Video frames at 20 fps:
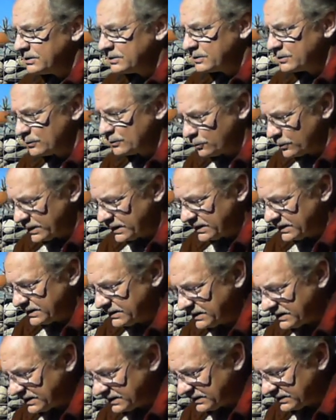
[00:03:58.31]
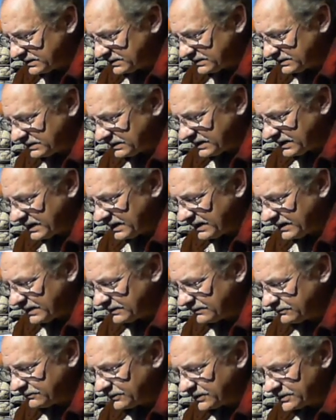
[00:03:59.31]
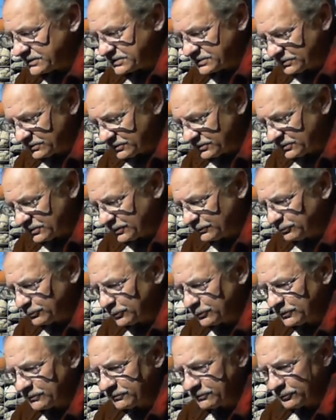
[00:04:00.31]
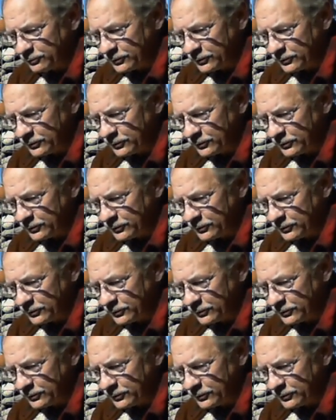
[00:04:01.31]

the way they have a certain number of